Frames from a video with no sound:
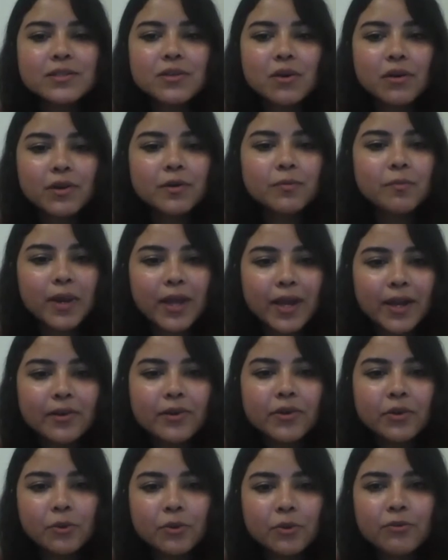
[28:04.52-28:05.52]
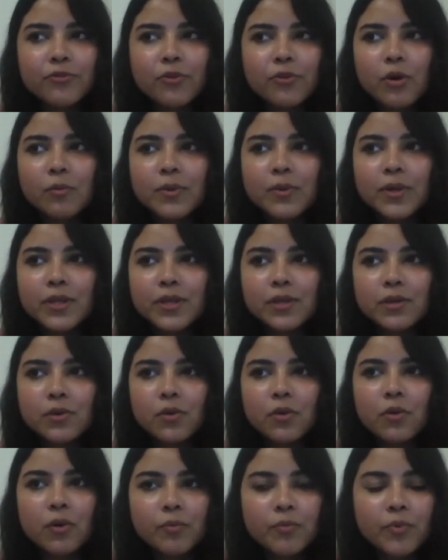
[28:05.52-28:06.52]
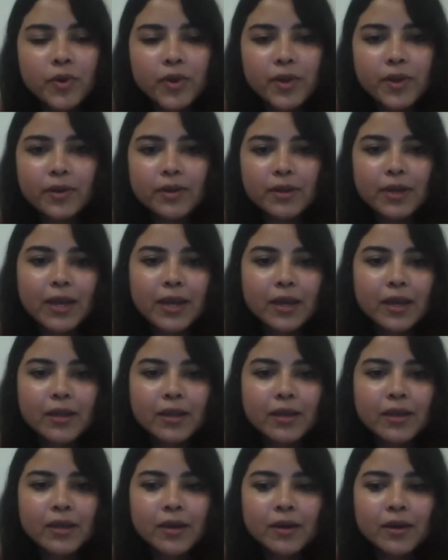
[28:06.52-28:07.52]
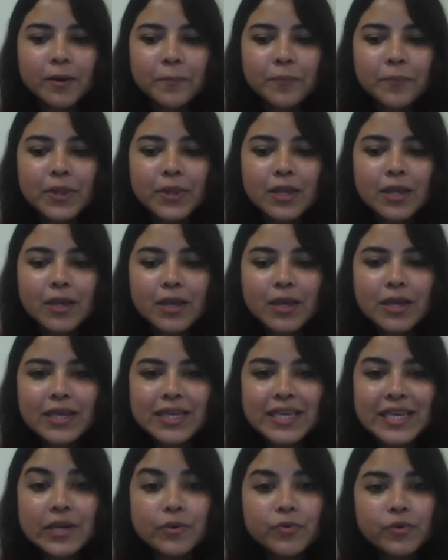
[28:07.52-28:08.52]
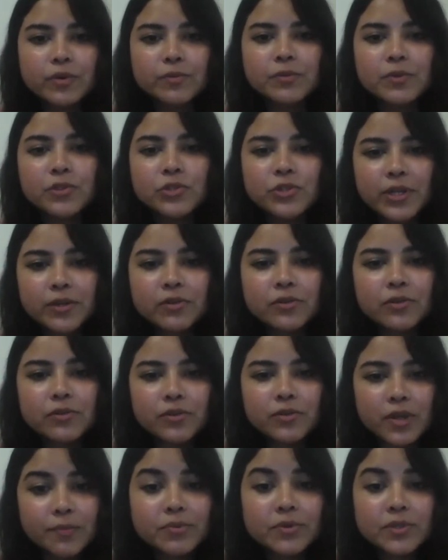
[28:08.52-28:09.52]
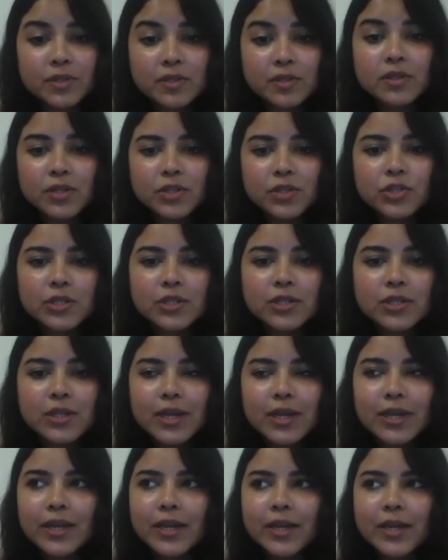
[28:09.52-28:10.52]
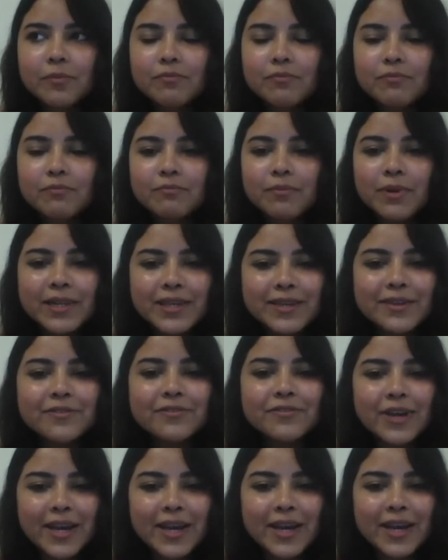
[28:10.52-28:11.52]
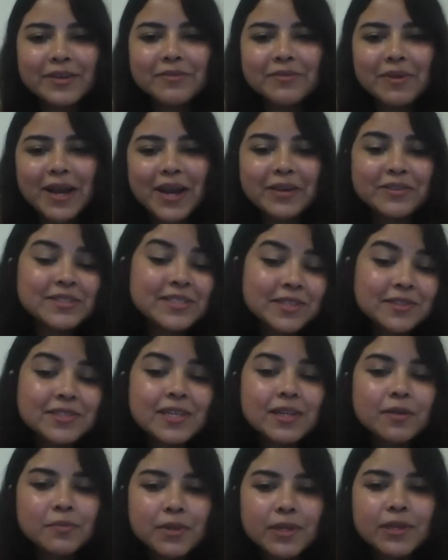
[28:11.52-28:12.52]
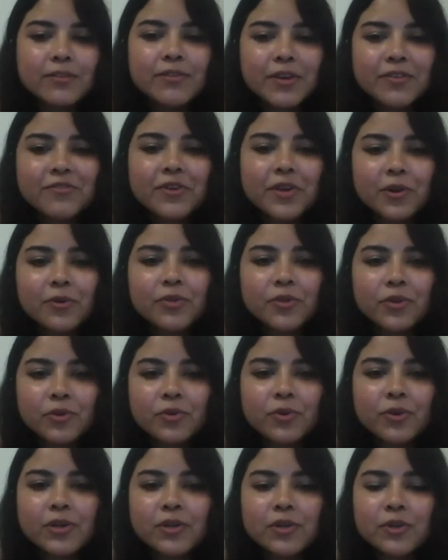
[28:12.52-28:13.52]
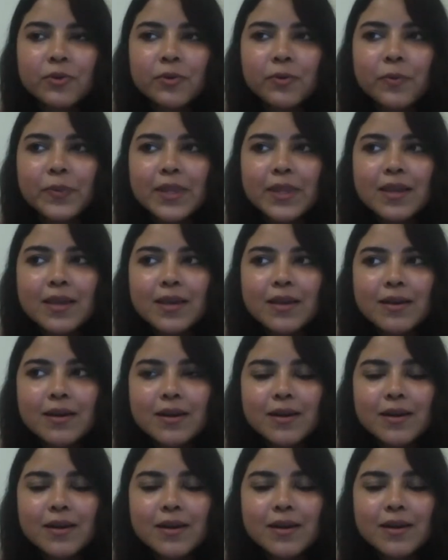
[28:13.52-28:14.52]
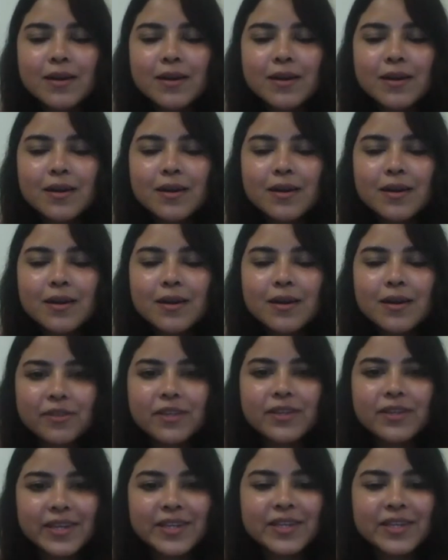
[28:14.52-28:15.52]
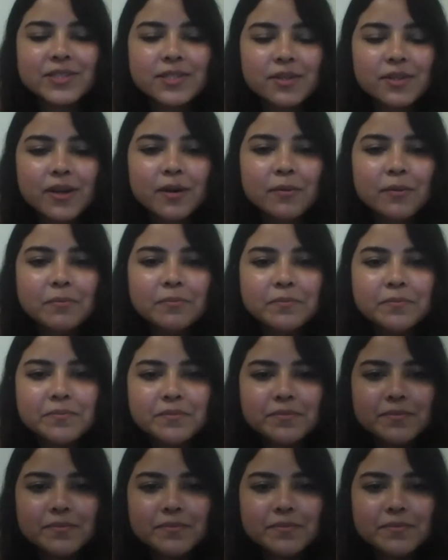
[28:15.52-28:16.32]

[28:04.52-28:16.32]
solid plan to formally incorporate an equitable gender representation. And I believe, I seriously believe that we are on the road to achieve that in the decades to come.